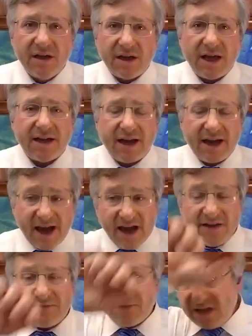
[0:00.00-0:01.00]
And I
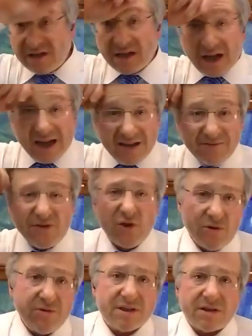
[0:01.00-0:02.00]
have. I have
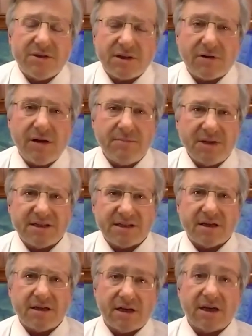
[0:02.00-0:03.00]
used those agreements
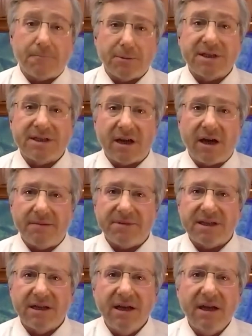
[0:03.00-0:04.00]
a couple of
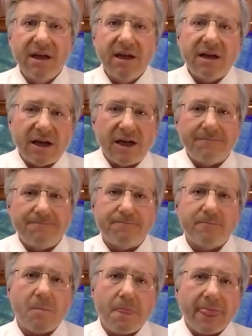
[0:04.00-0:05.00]
times. Um,